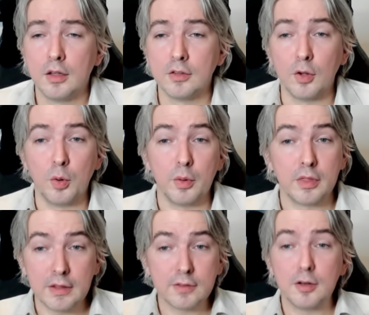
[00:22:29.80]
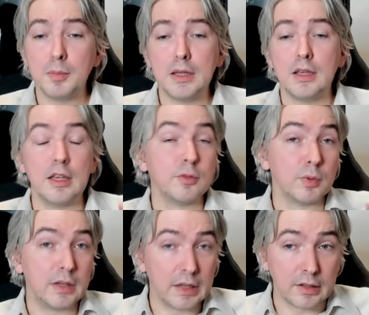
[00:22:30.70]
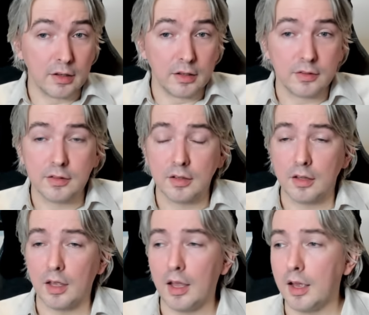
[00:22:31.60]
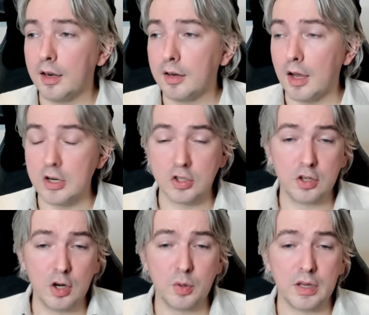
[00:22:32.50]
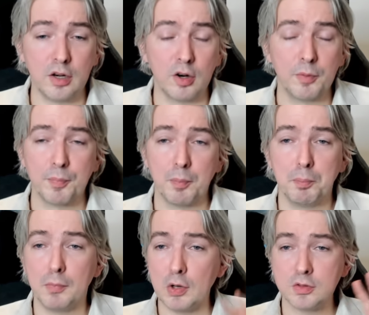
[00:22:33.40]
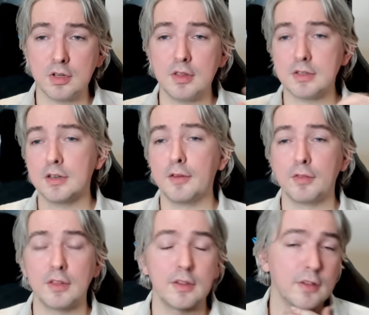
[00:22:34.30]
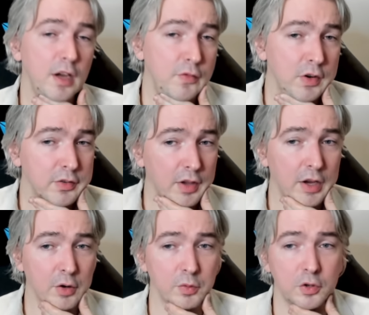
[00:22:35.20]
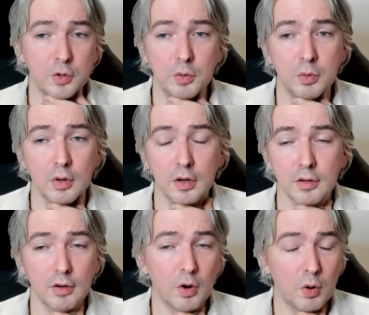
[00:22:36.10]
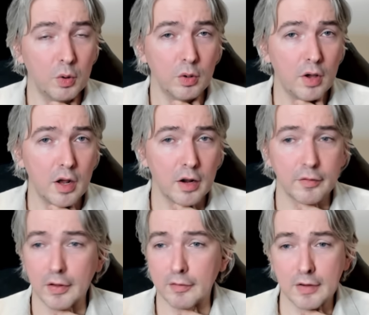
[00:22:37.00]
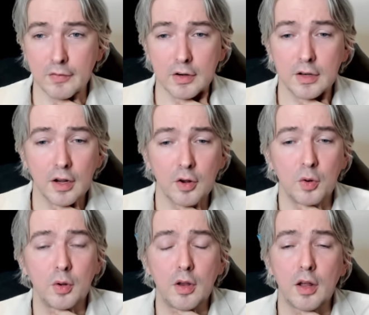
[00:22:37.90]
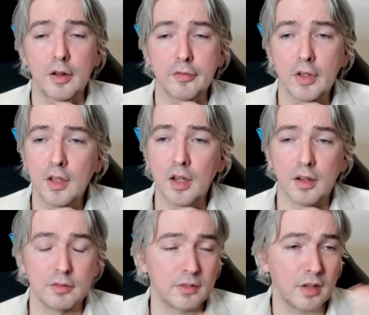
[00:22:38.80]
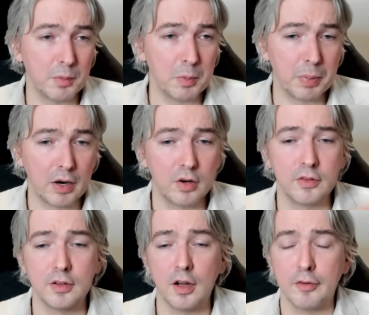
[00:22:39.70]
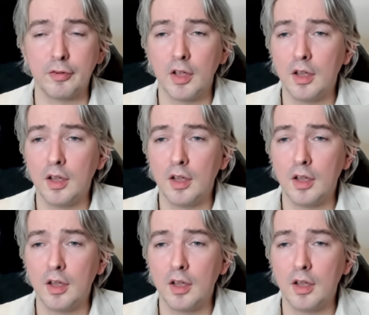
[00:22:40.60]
So this to me is ridiculous. And I should note here, most of the stuff that this covers, I don't do a whole lot of. I've never done a whole lot of. Some impaired stuff,